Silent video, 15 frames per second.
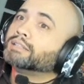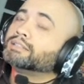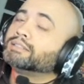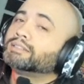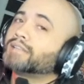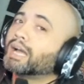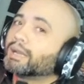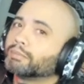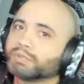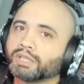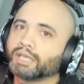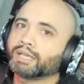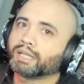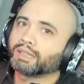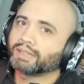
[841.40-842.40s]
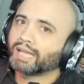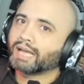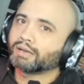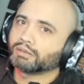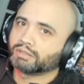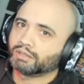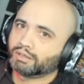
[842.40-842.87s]
times like
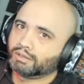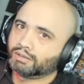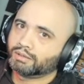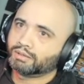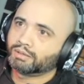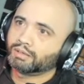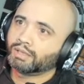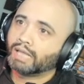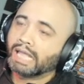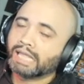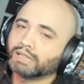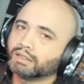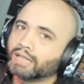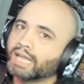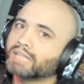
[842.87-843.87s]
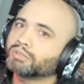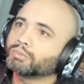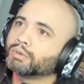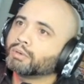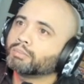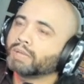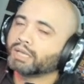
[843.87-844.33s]
1,000. And that's what
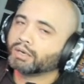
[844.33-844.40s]
Omega